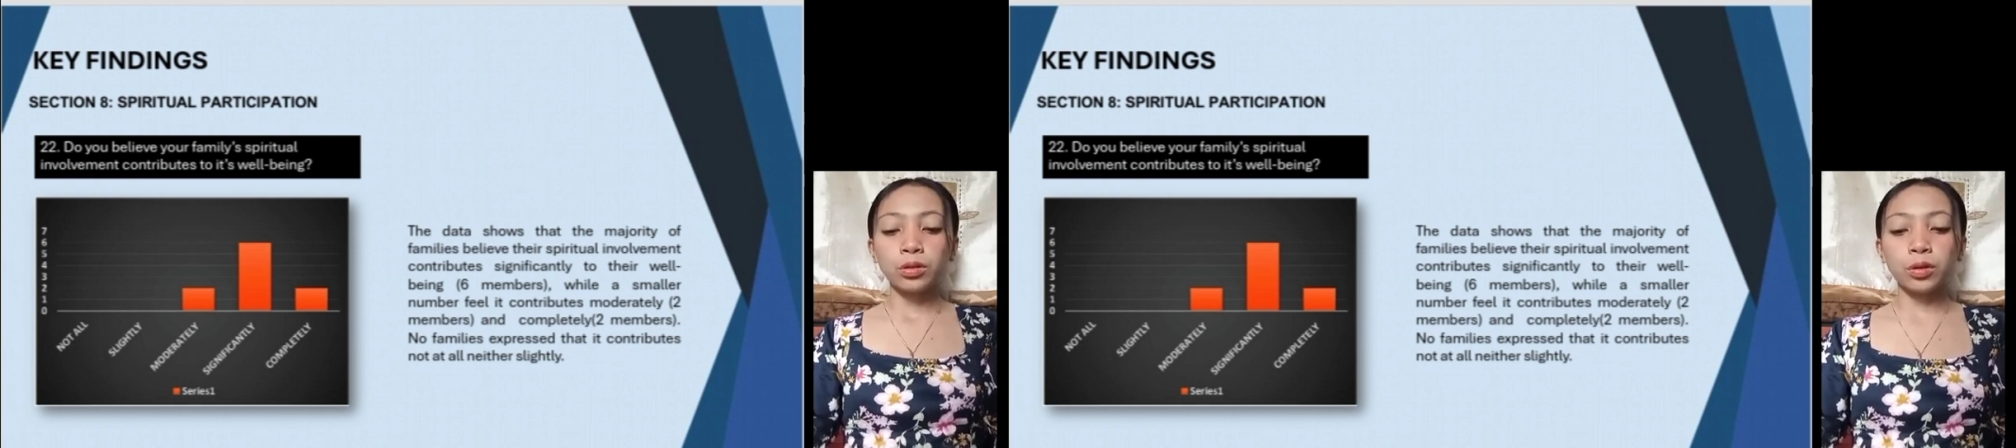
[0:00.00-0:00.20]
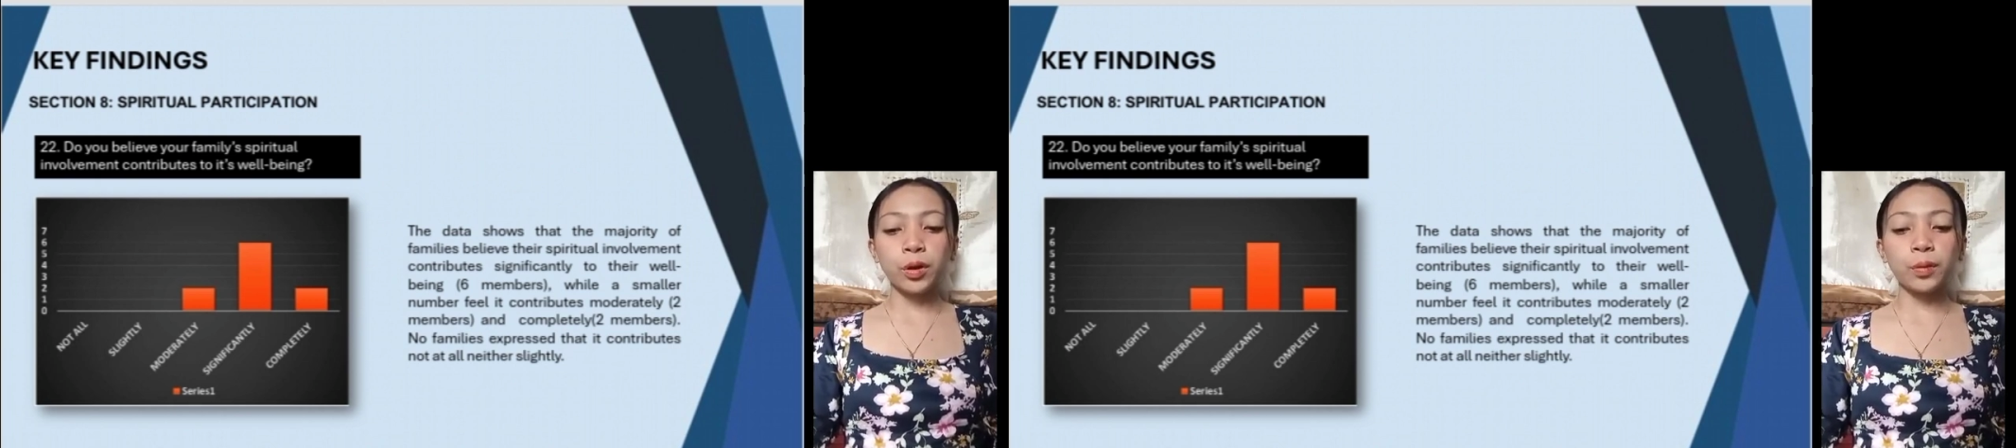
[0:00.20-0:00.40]

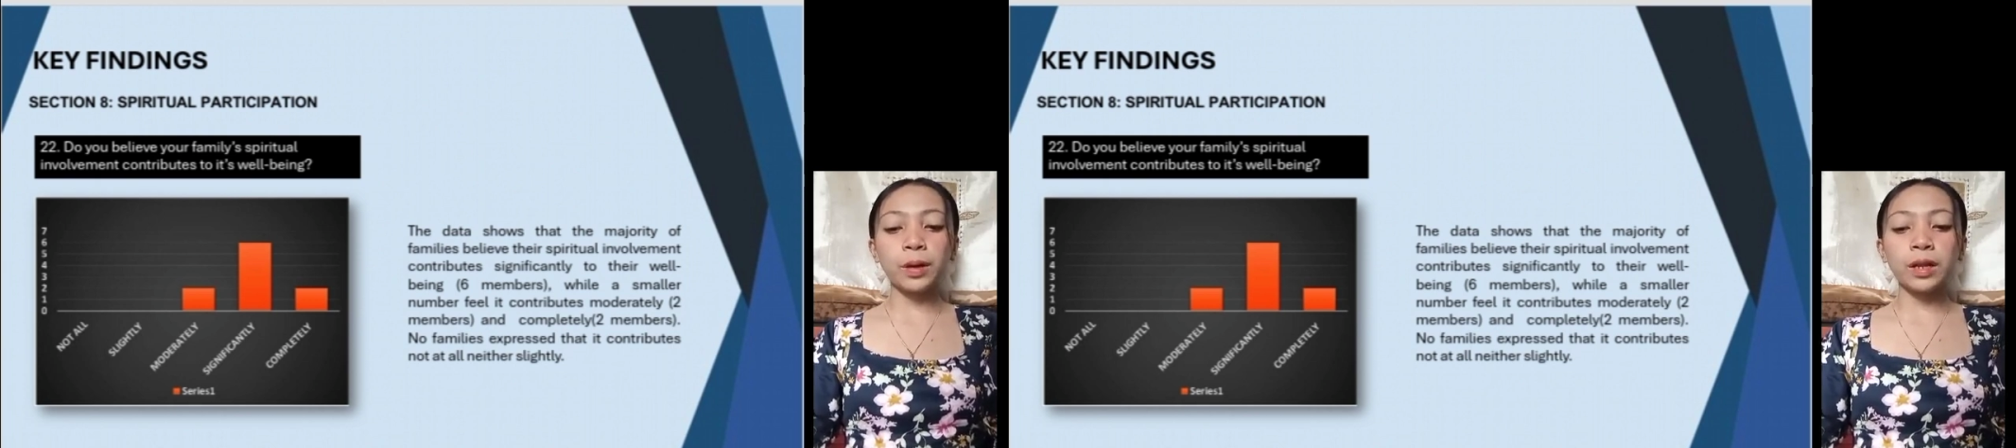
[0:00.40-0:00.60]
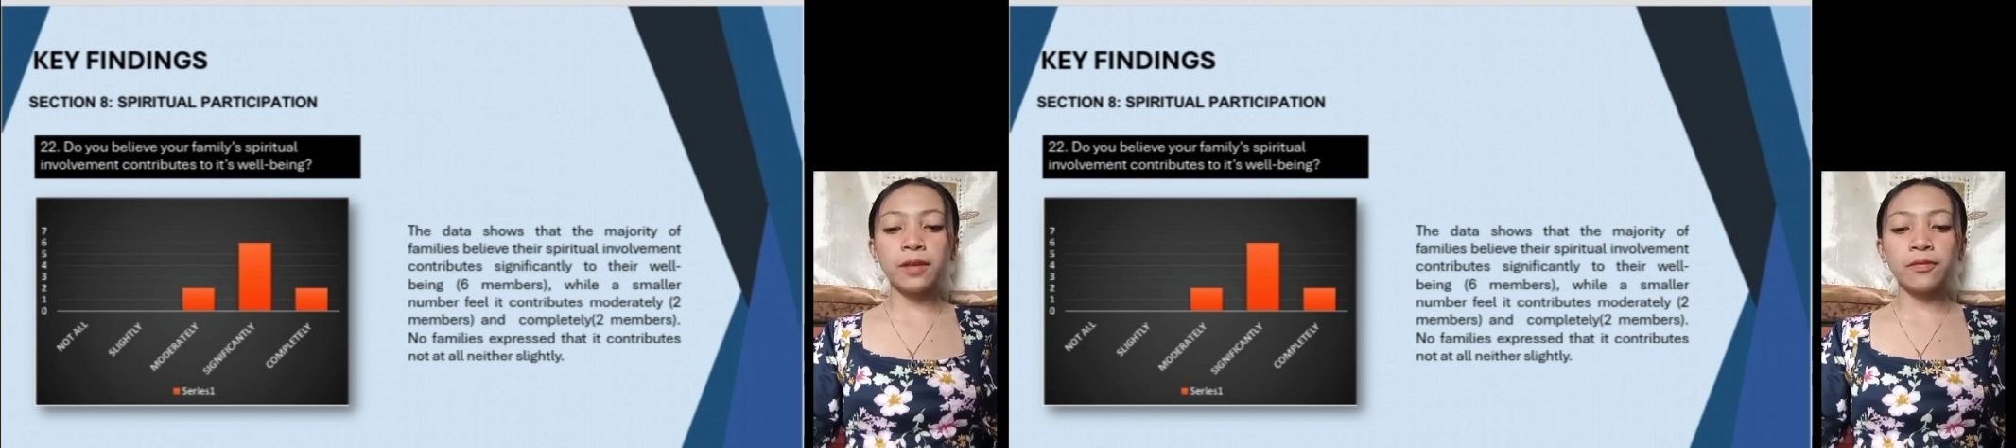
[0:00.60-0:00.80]
do you
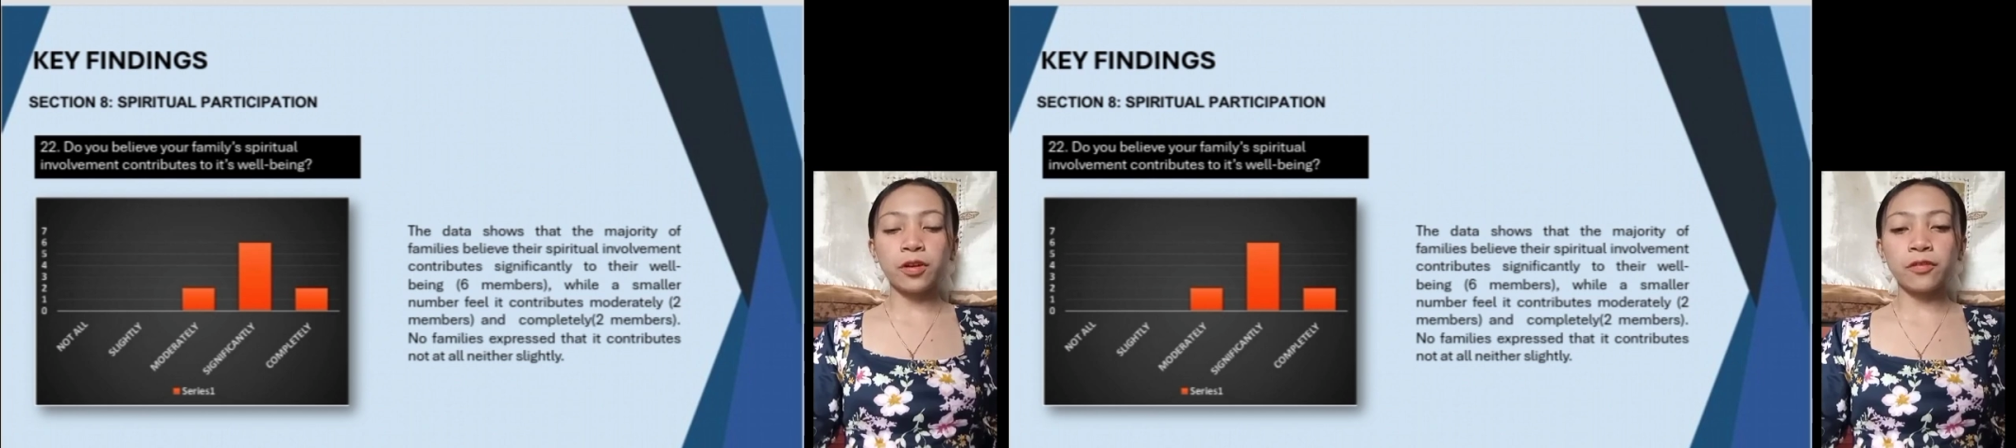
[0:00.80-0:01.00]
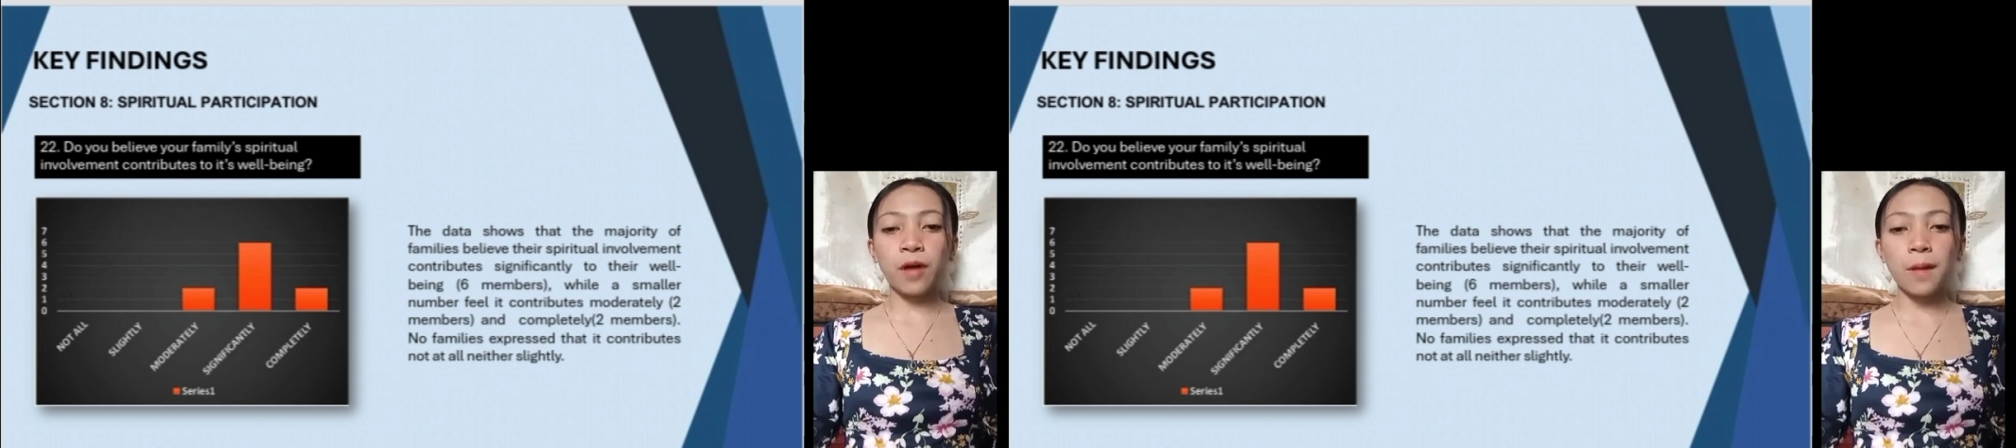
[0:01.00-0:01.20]
believe
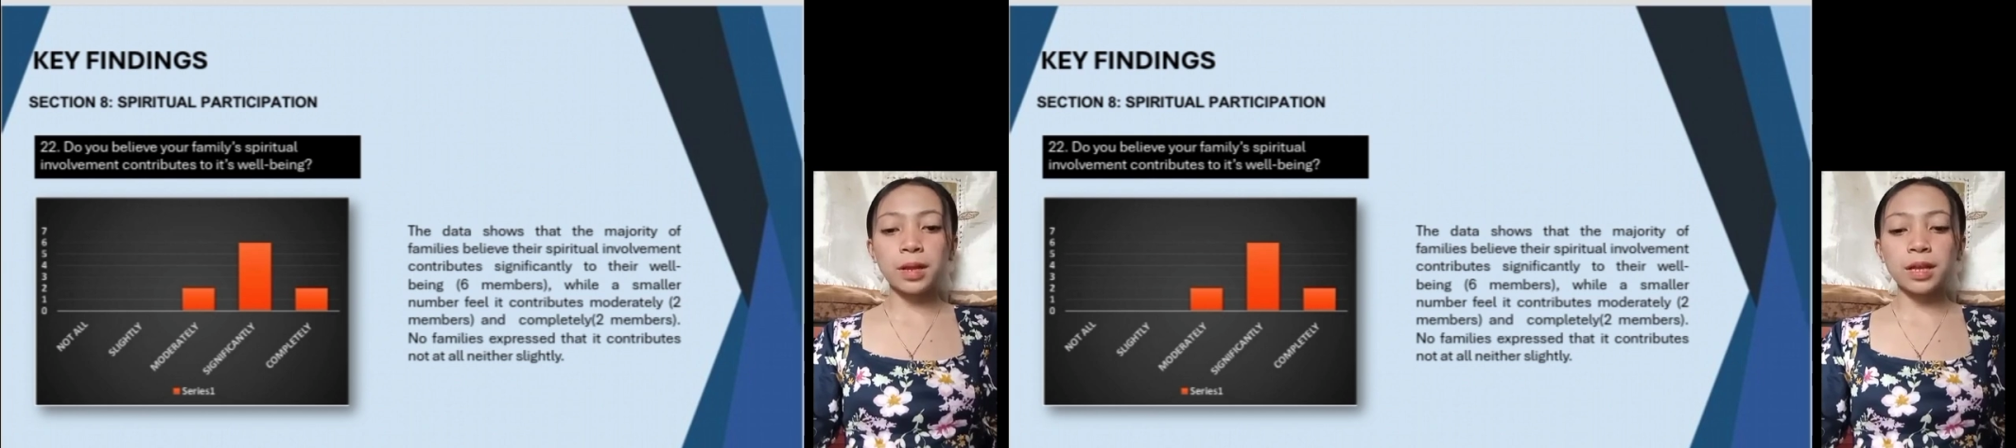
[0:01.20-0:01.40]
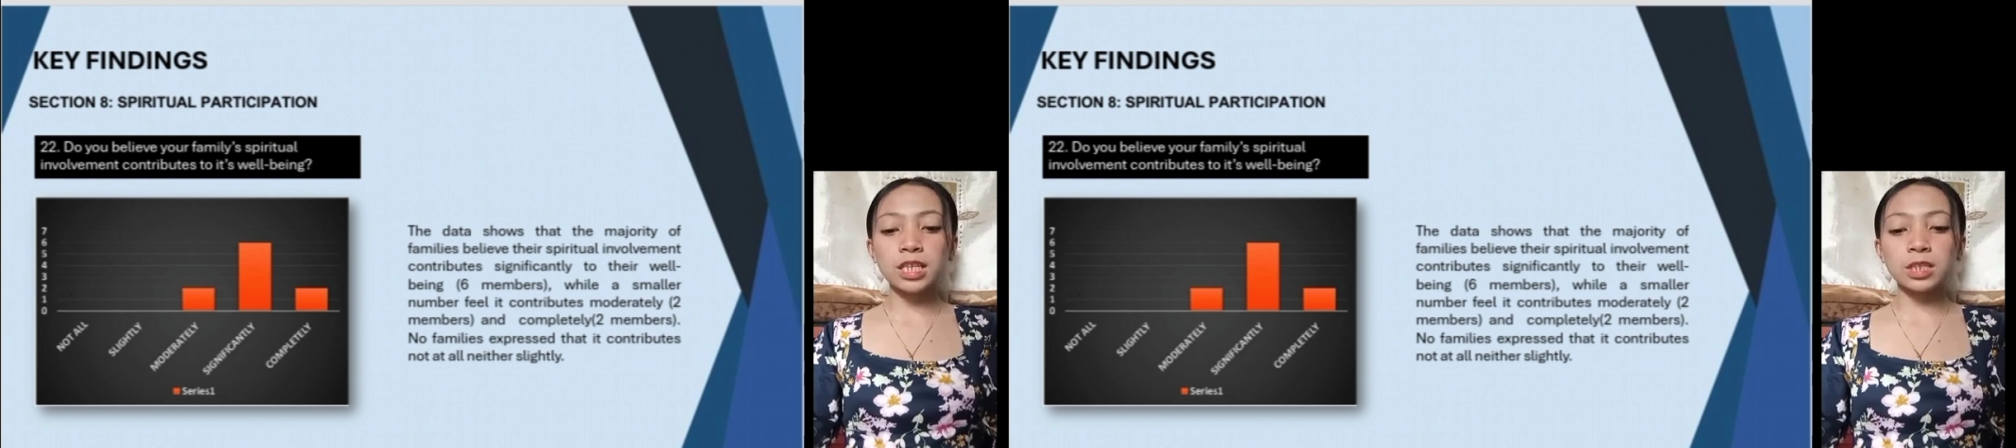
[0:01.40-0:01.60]
your
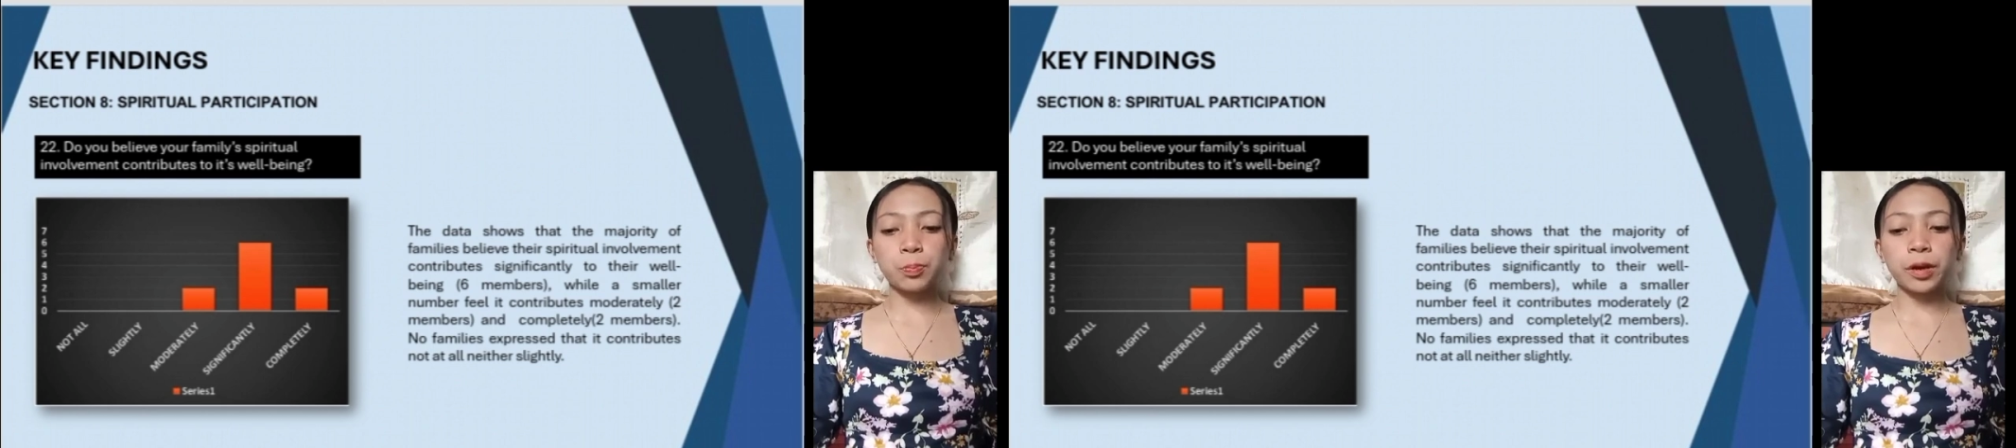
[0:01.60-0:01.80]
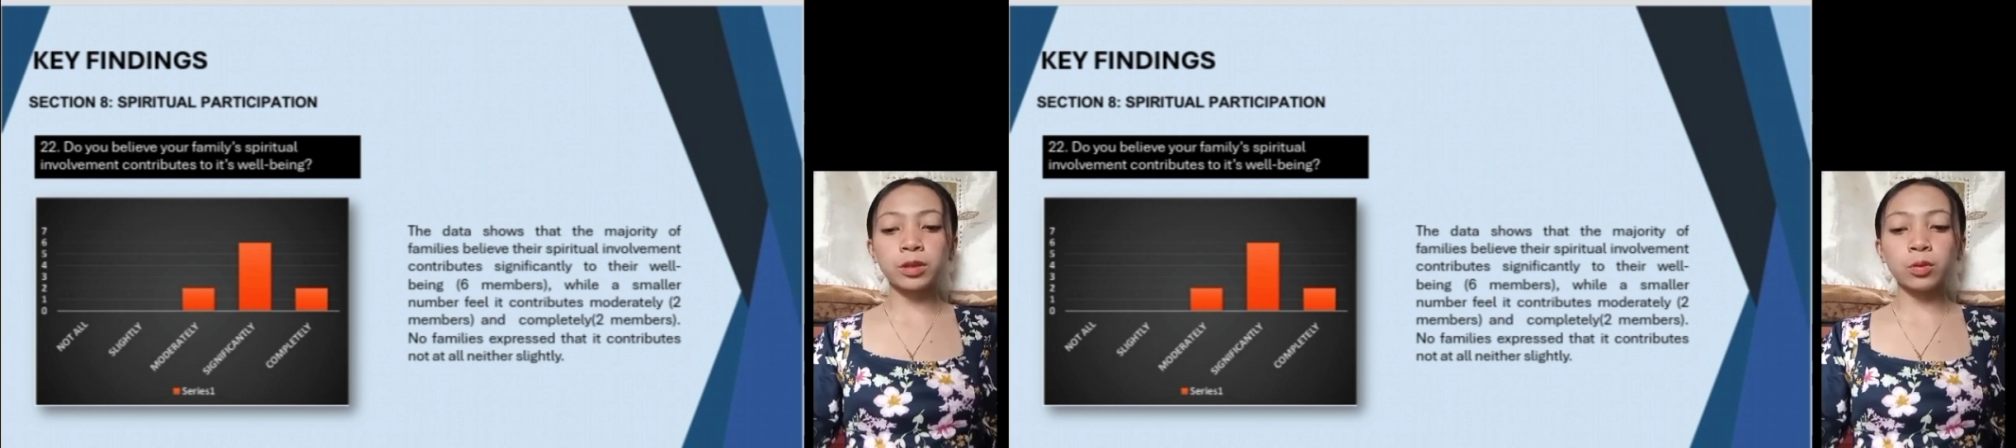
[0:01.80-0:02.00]
family's
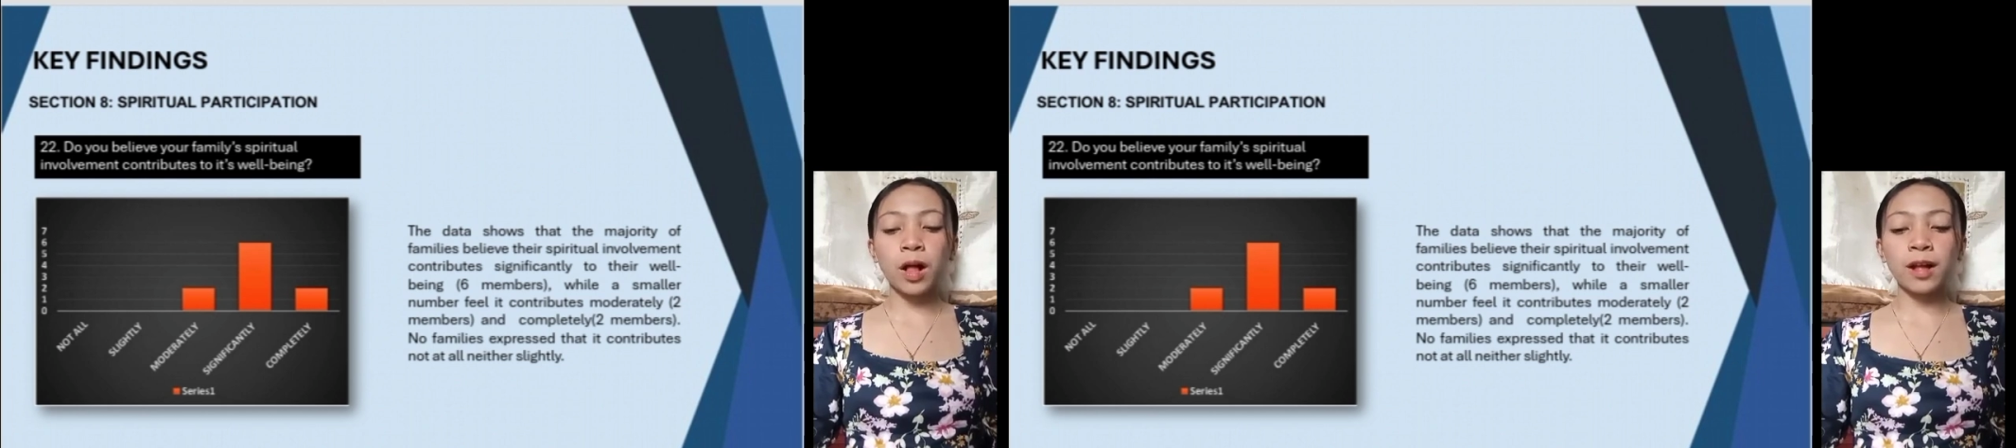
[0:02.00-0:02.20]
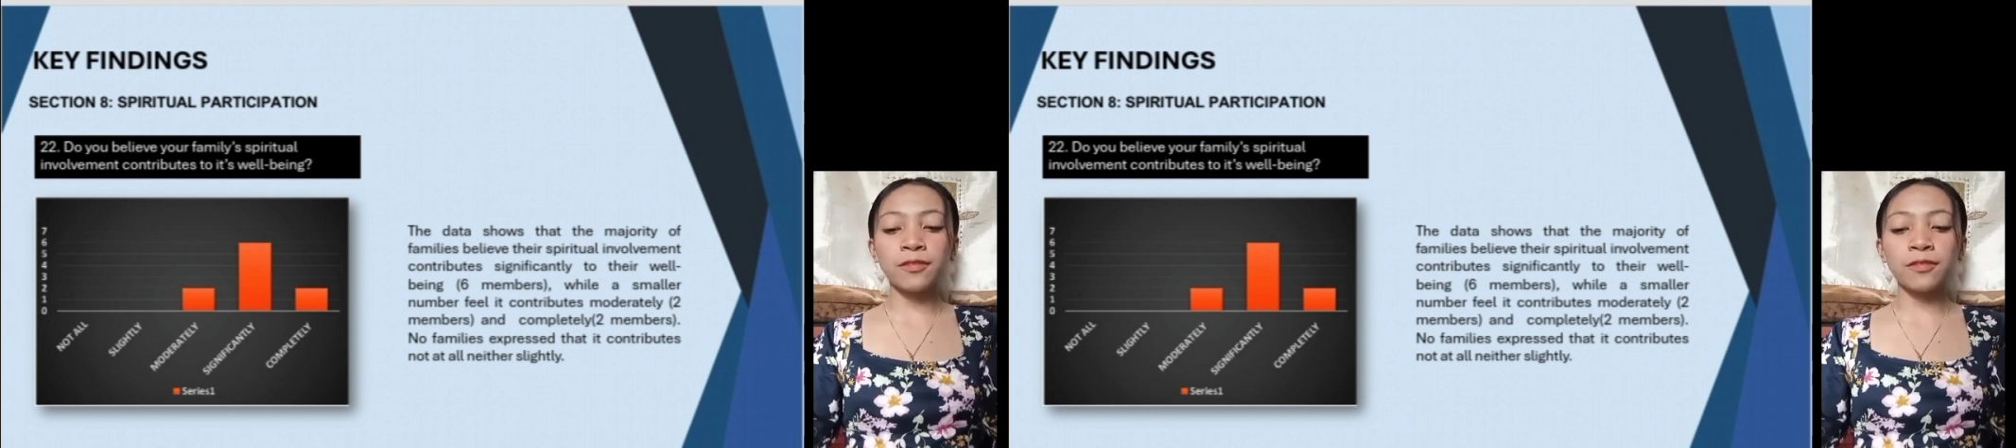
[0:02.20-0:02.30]
spiritual